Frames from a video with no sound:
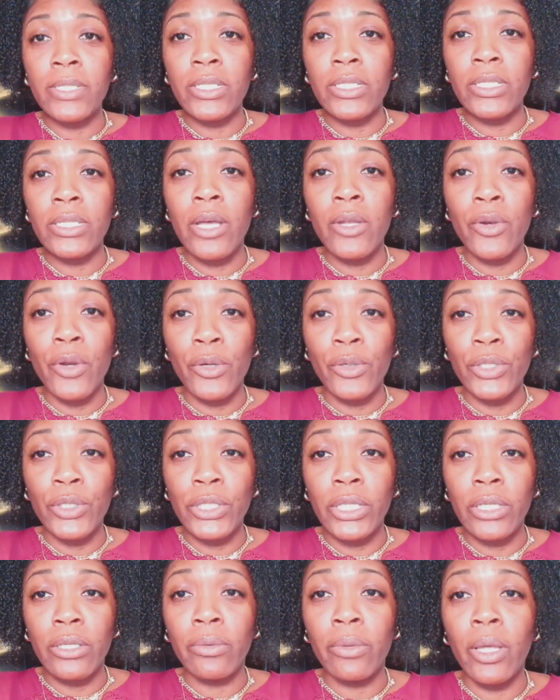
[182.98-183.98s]

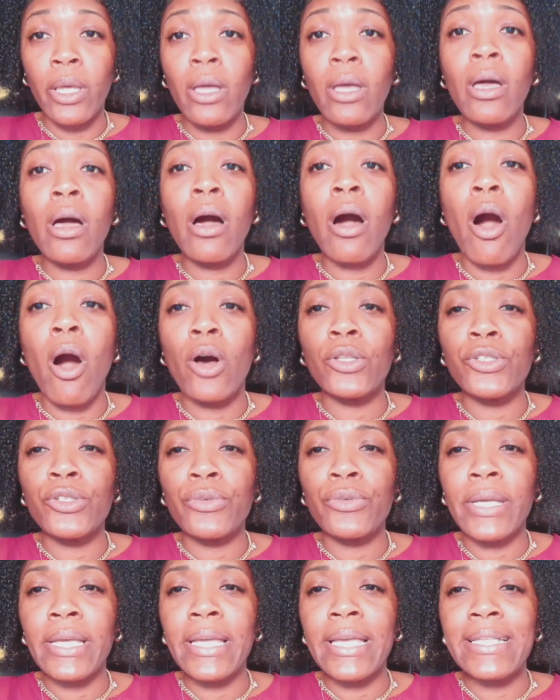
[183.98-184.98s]
inertia,
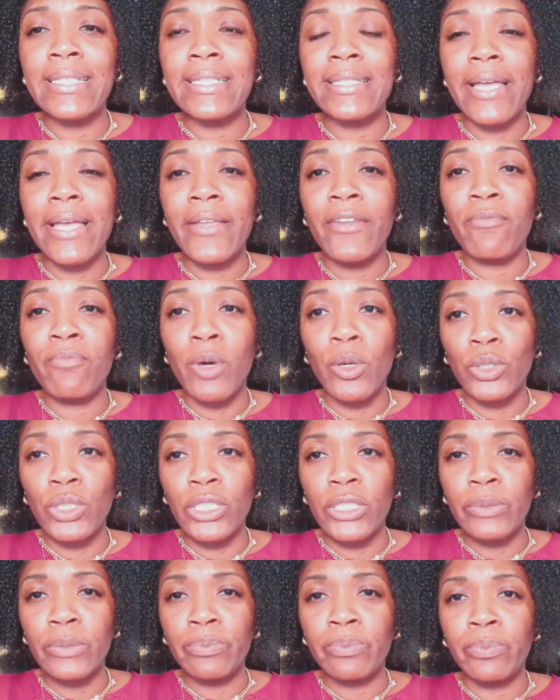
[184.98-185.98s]
altering its state of
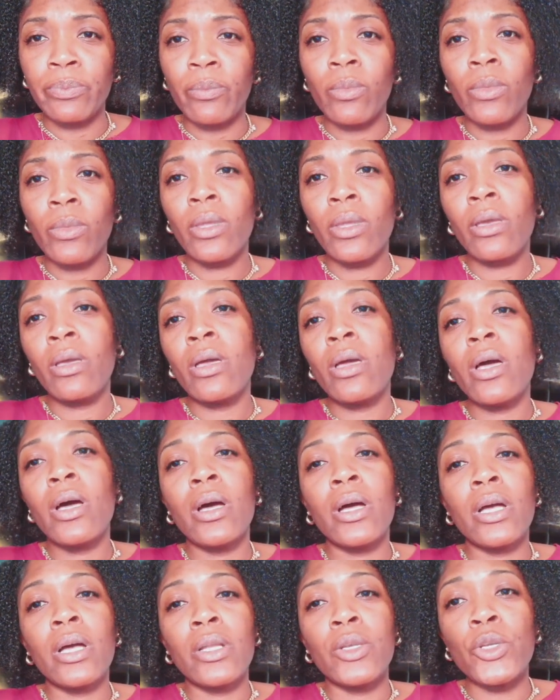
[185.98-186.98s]
motion.
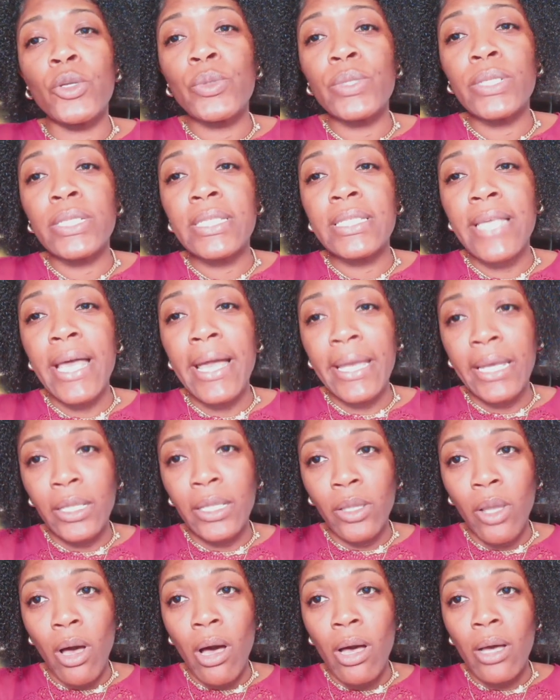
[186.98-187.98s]
Newton's second
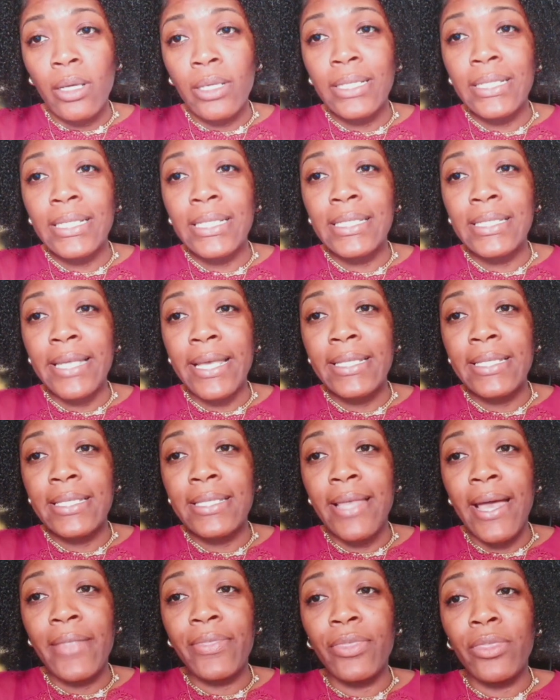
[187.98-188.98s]
law states
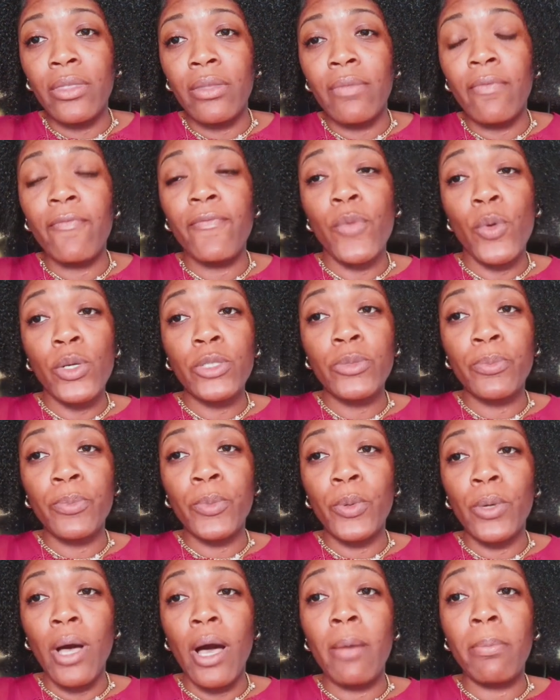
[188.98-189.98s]
that force
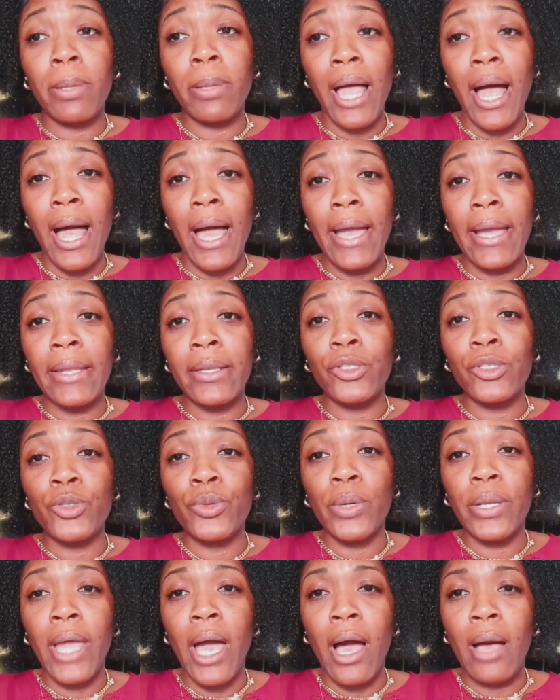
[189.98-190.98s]
applied to
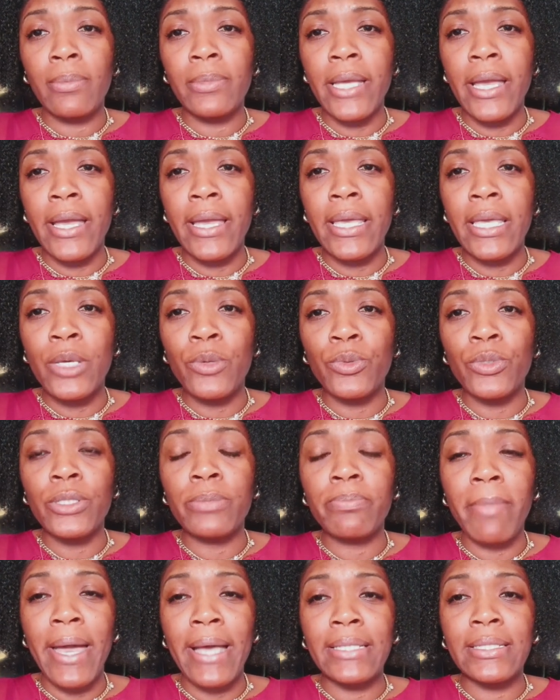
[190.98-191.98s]
an object equals
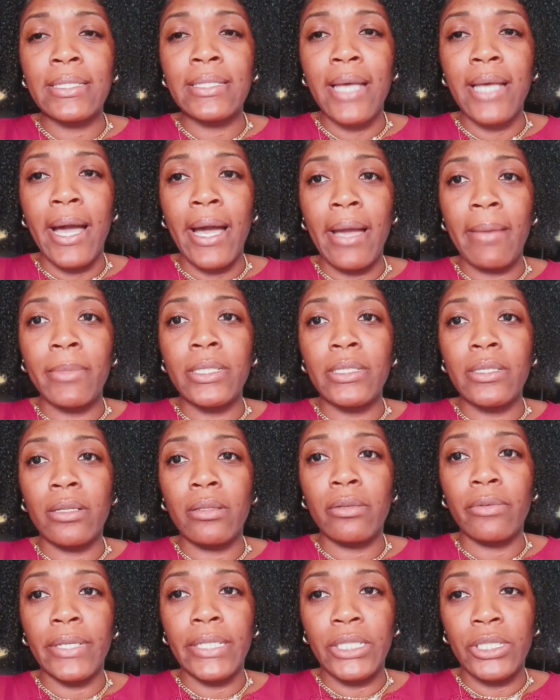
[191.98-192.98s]
mass time
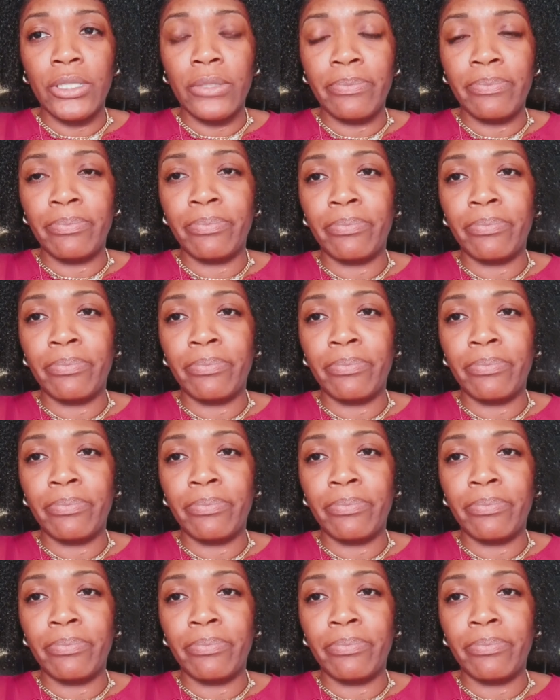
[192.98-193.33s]
acceleration.